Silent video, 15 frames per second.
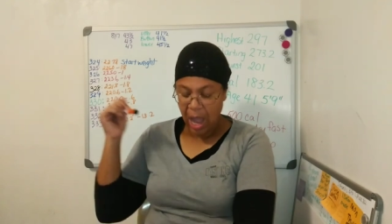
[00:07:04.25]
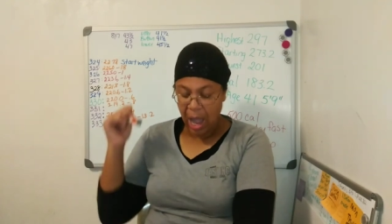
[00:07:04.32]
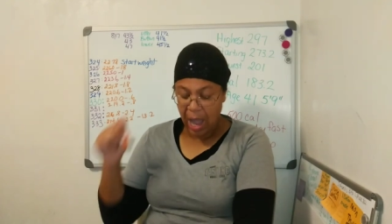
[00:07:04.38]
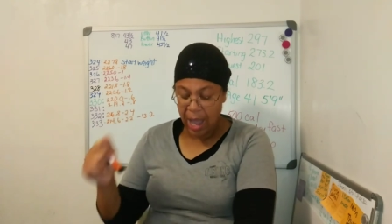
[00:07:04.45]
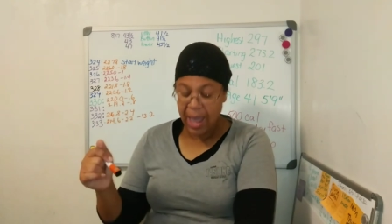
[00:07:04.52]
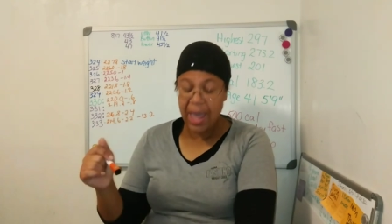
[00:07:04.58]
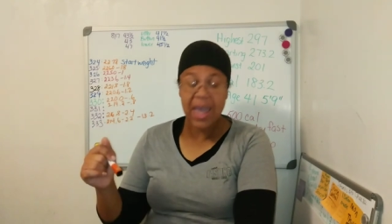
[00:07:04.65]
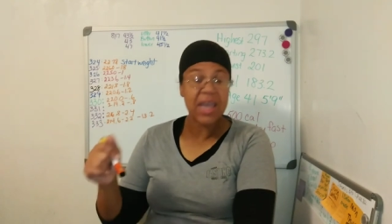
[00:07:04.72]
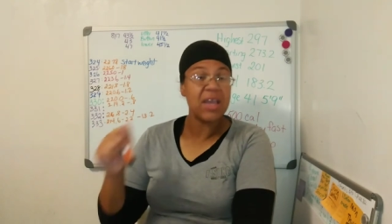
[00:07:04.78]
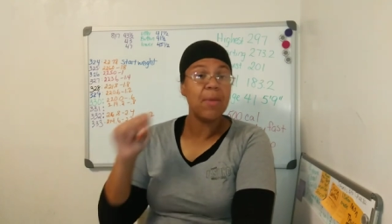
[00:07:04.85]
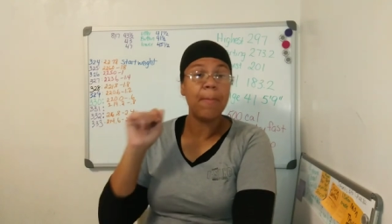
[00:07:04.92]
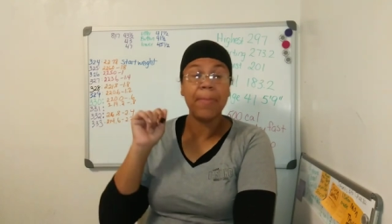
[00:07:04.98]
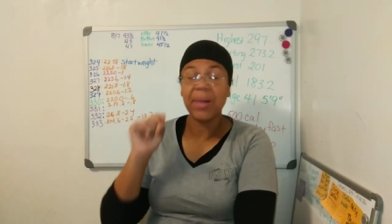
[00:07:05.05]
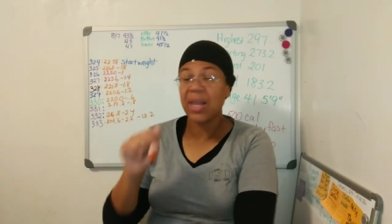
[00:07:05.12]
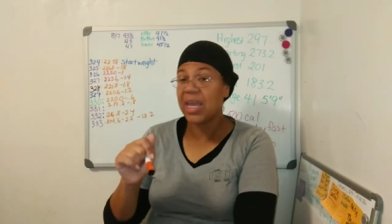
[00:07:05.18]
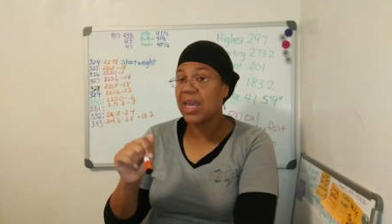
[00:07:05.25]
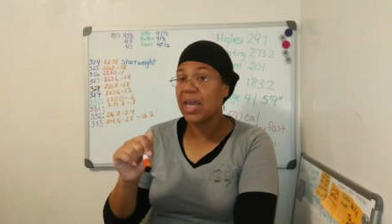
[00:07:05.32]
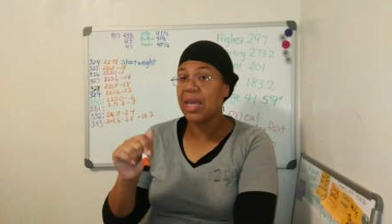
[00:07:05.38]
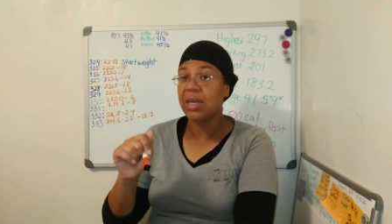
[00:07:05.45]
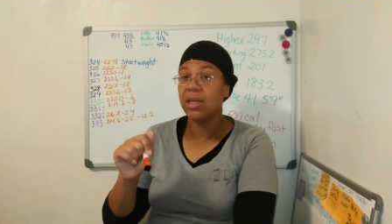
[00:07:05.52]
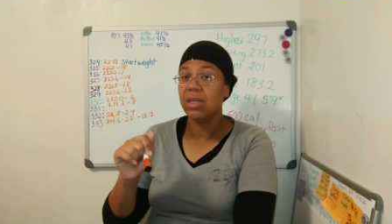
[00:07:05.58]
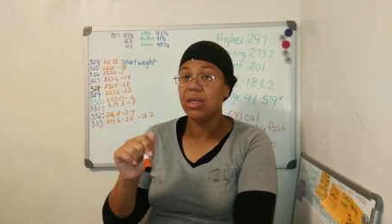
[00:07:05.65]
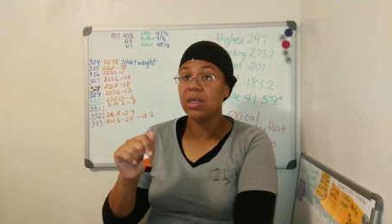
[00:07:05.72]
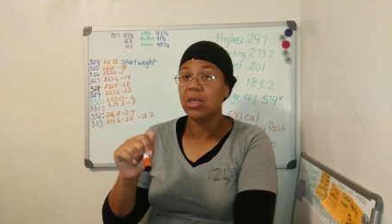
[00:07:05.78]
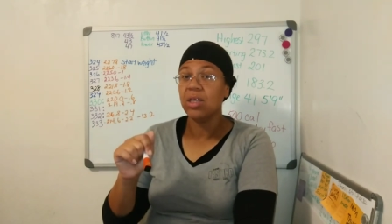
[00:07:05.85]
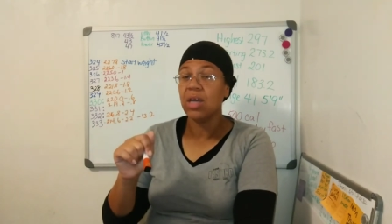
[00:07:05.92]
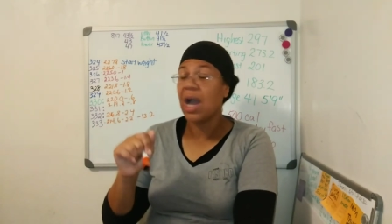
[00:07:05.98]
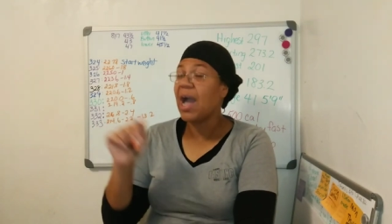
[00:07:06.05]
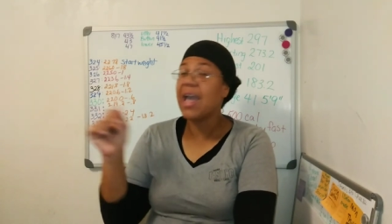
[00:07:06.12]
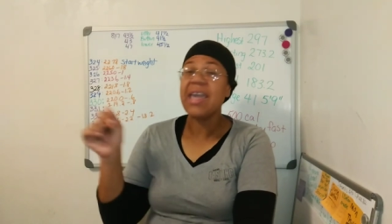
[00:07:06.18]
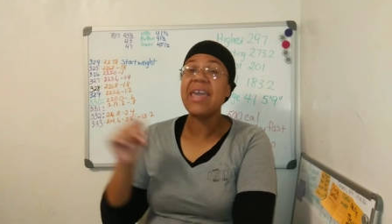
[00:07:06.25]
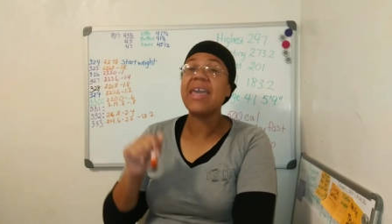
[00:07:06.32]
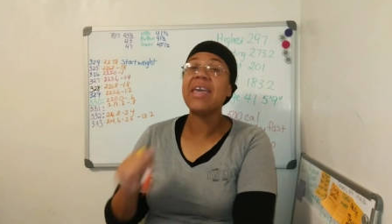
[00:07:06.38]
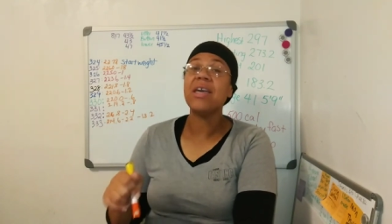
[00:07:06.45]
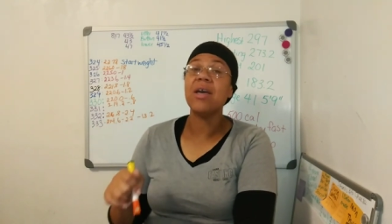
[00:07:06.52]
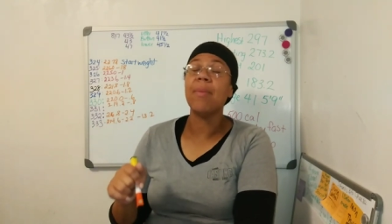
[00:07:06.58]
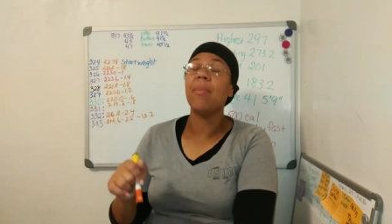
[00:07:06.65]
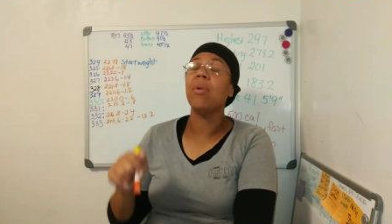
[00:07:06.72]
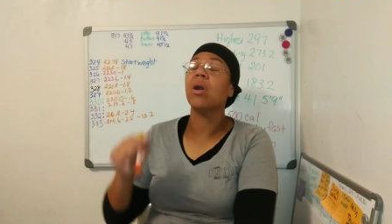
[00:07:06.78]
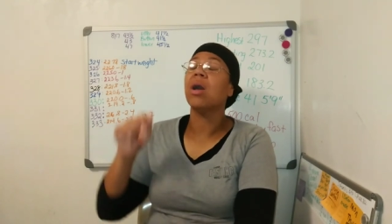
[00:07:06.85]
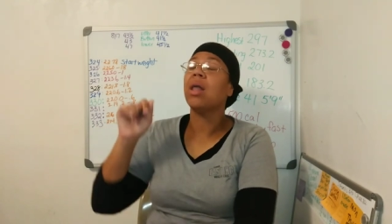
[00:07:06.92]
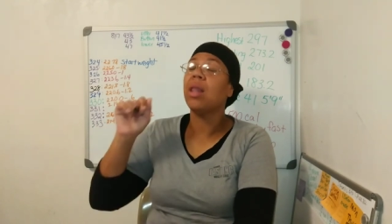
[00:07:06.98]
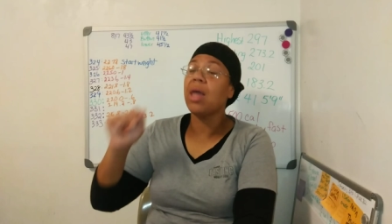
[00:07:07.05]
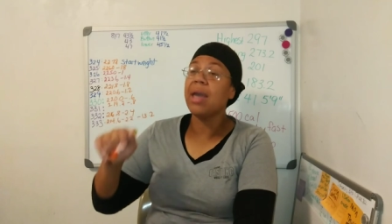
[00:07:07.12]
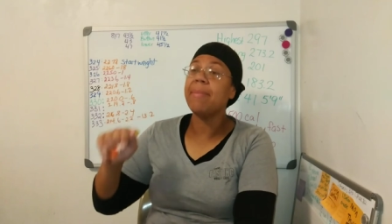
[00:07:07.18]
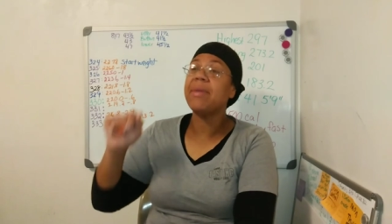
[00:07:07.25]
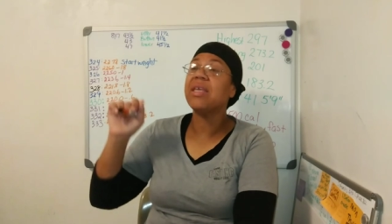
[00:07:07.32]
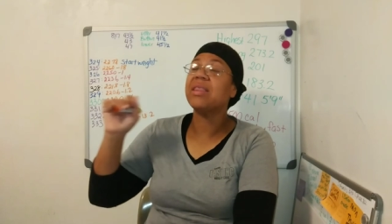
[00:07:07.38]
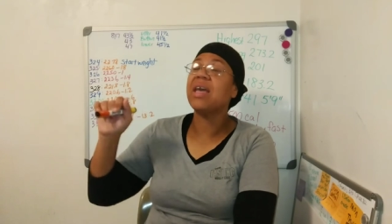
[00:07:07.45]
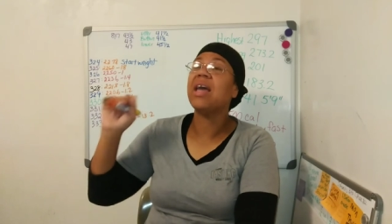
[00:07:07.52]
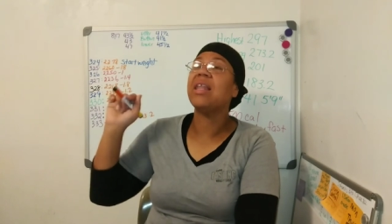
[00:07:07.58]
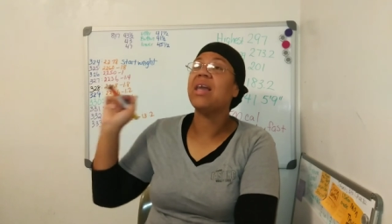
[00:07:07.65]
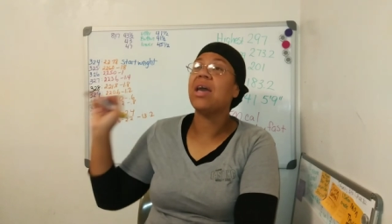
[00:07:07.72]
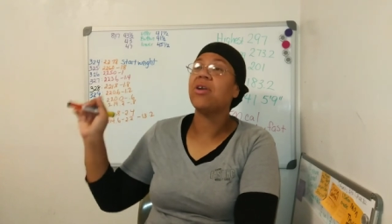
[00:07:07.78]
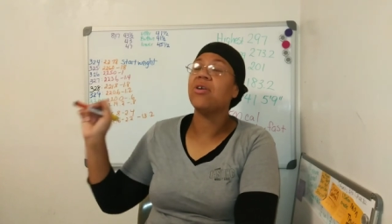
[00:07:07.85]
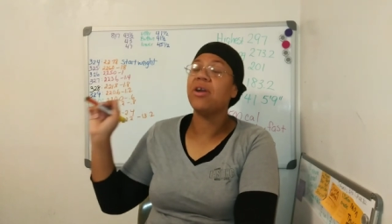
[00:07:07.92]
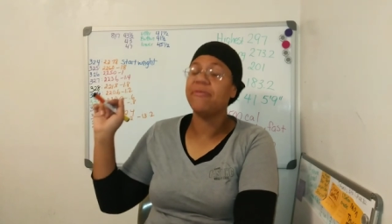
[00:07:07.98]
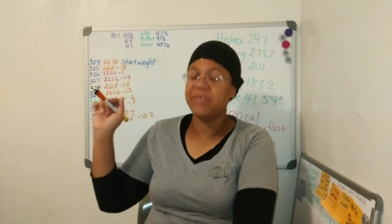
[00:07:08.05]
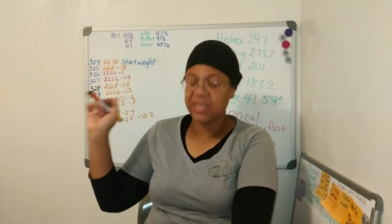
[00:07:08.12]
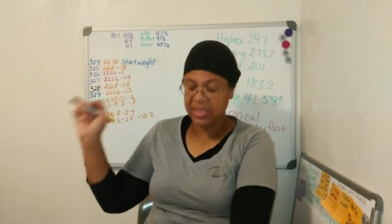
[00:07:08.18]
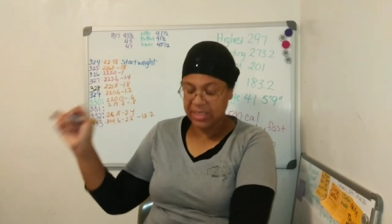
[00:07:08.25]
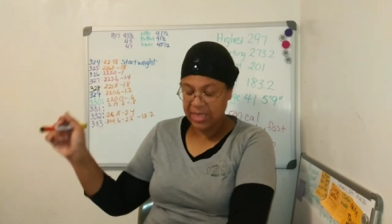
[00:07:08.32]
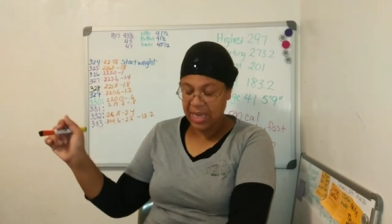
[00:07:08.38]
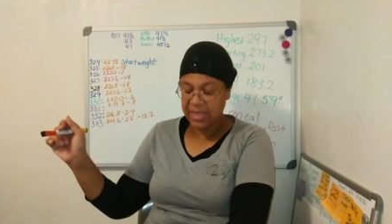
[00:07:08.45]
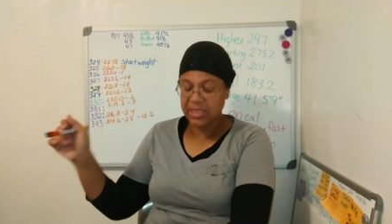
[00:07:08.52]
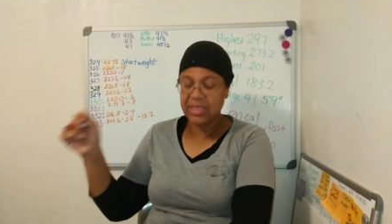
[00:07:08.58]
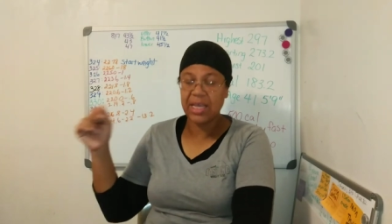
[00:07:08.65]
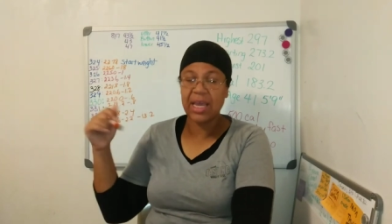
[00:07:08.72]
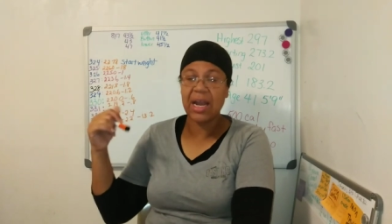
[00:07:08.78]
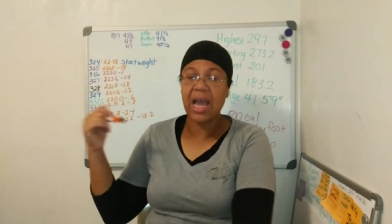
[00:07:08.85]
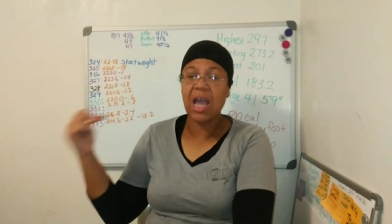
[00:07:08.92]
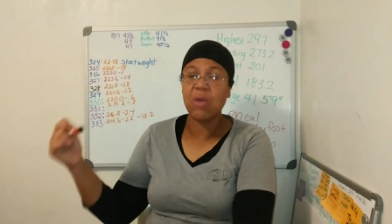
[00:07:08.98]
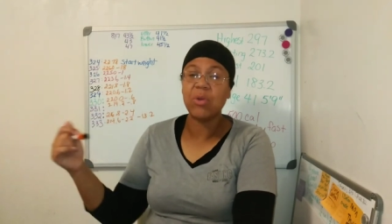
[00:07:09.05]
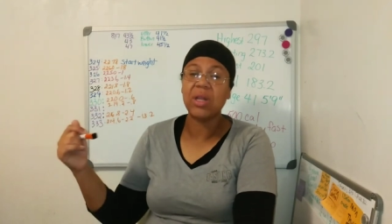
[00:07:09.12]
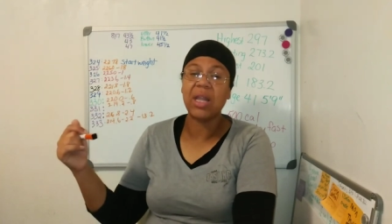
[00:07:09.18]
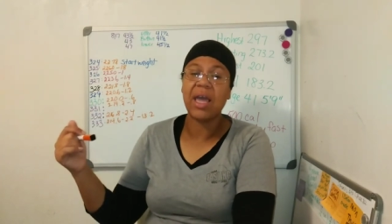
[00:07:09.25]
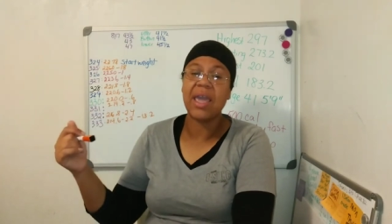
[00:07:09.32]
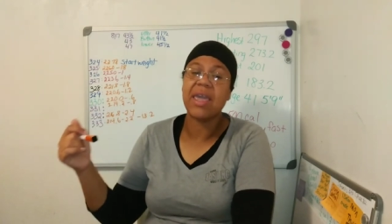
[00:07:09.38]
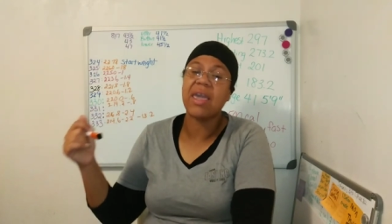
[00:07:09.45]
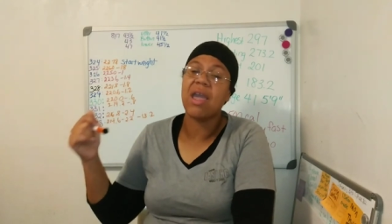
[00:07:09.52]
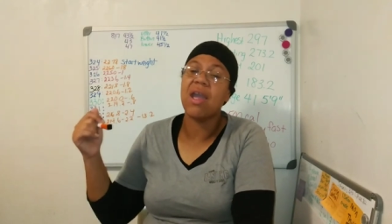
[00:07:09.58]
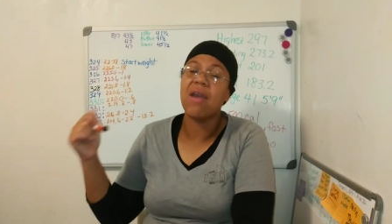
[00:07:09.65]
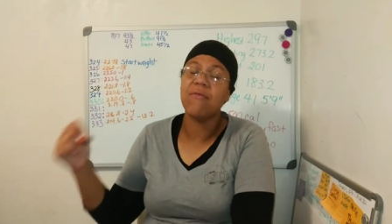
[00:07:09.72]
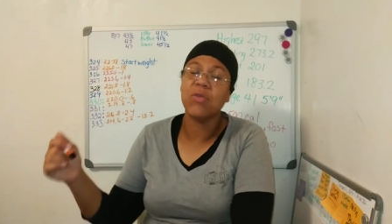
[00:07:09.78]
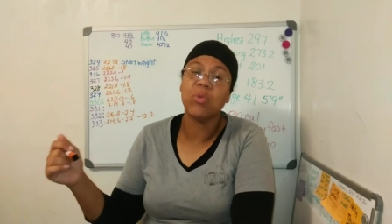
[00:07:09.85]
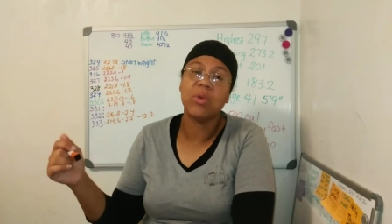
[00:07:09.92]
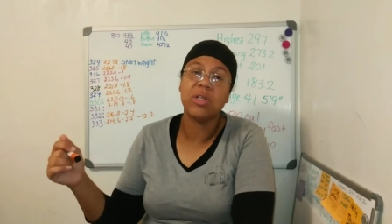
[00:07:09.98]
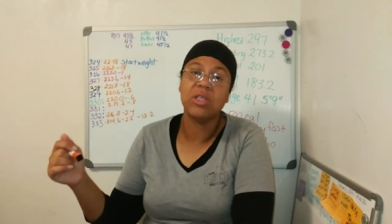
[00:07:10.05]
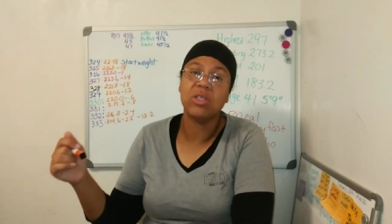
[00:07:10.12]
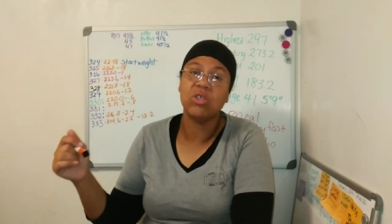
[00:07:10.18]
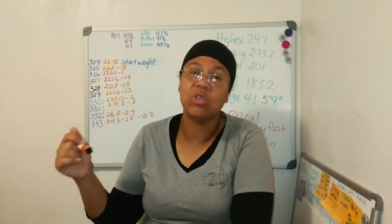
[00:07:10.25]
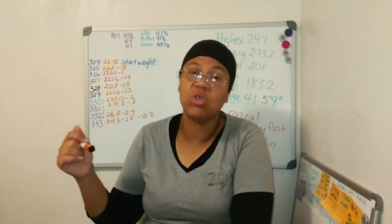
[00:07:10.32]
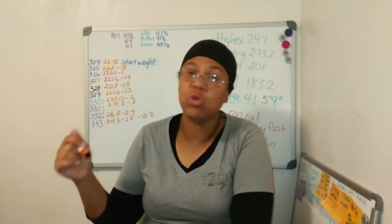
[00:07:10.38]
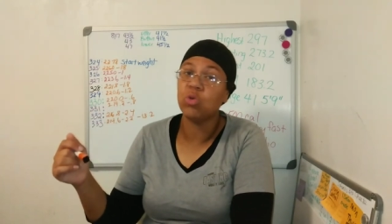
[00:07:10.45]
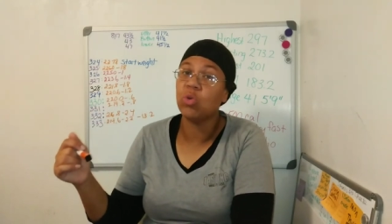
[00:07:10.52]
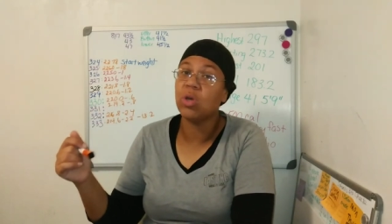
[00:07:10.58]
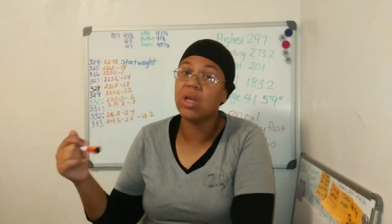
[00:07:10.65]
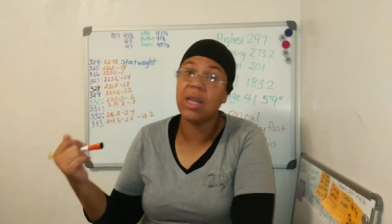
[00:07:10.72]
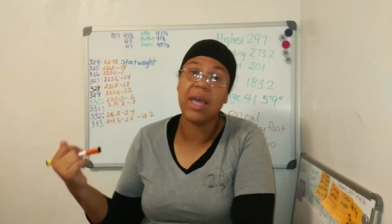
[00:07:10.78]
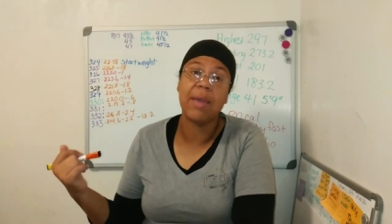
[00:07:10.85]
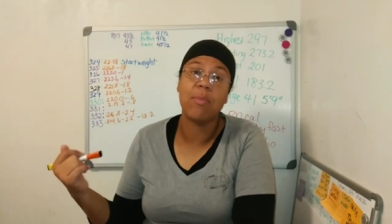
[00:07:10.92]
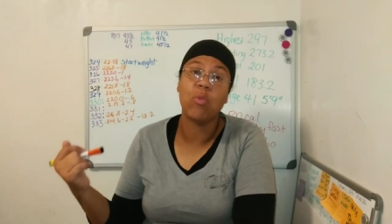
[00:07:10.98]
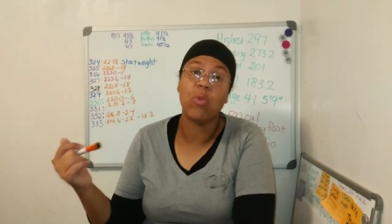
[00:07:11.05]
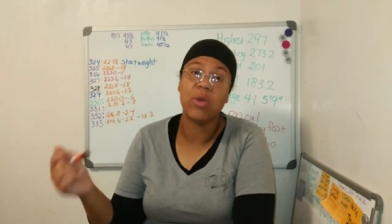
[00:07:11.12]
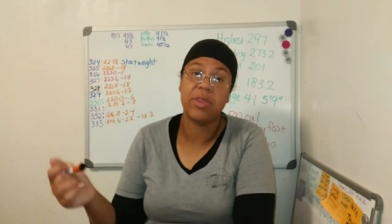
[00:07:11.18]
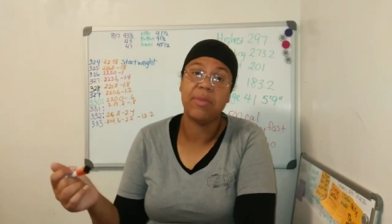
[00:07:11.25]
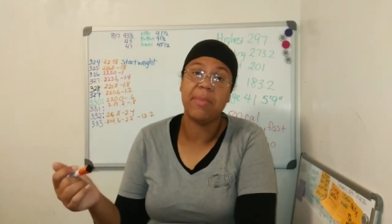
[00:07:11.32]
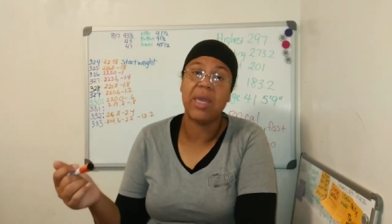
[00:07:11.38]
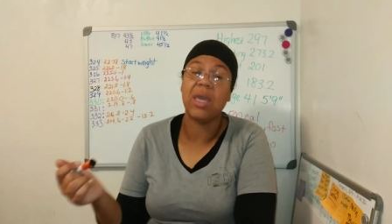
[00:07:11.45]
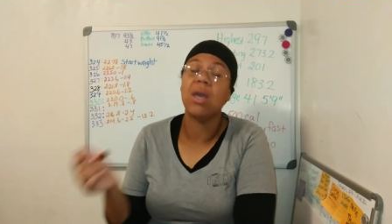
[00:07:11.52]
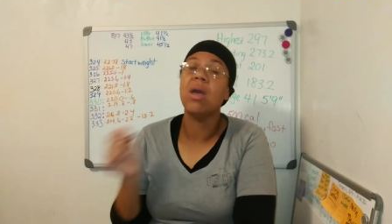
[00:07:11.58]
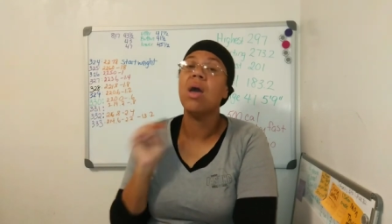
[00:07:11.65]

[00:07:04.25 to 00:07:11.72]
I plan I am climbing that ladder of success, and I would like everyone to climb with me.